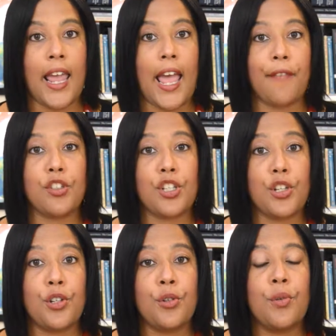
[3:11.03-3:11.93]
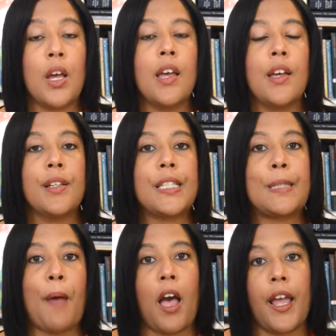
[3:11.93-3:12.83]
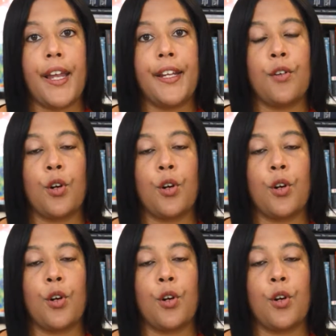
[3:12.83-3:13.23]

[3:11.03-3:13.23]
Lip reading: I have 2 spine,